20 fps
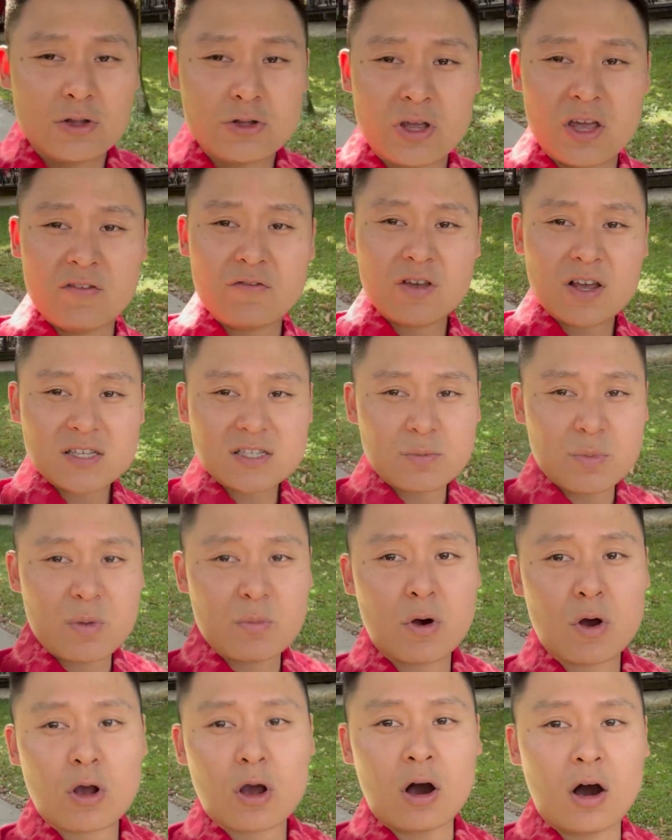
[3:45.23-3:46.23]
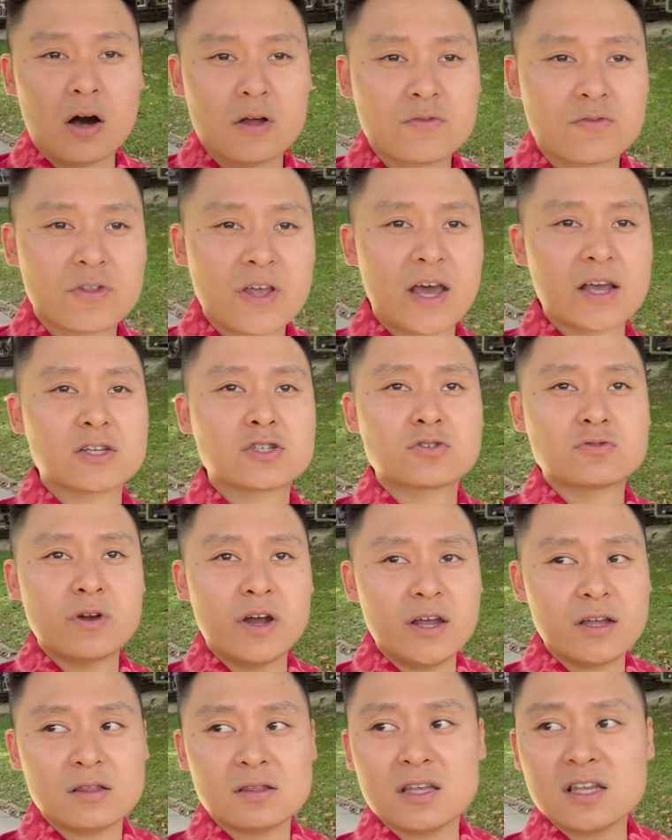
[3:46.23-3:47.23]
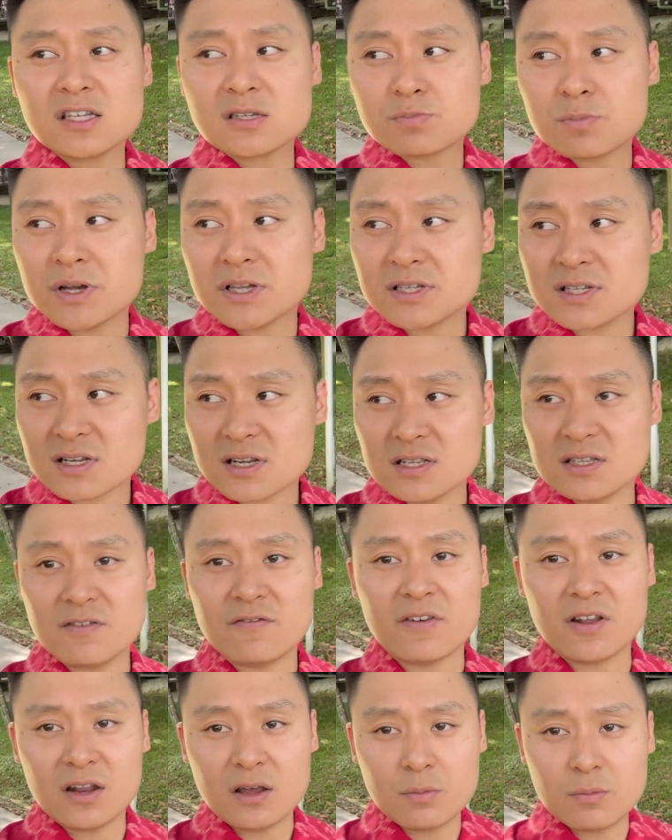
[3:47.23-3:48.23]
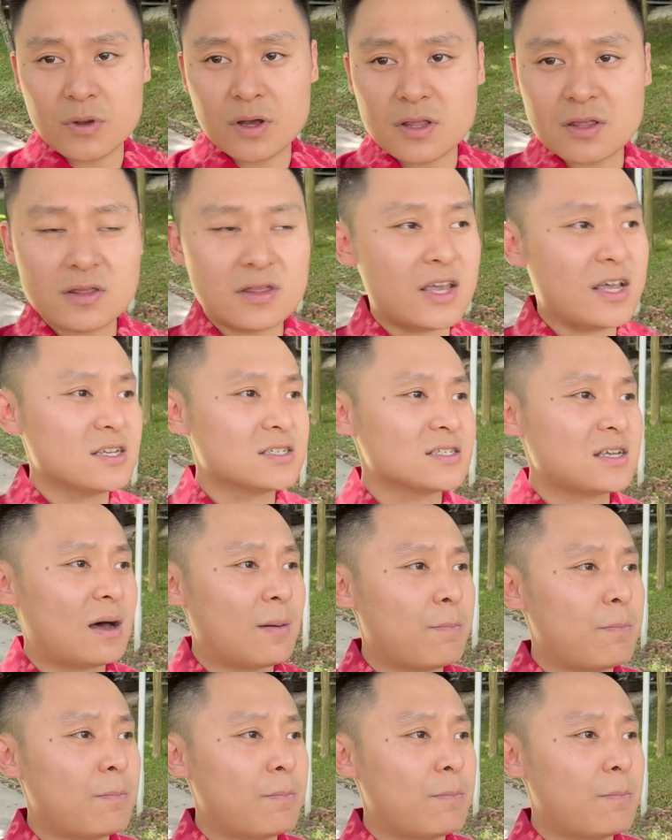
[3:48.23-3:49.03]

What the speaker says: to give you guys a bit more context, right, this particular development, Desa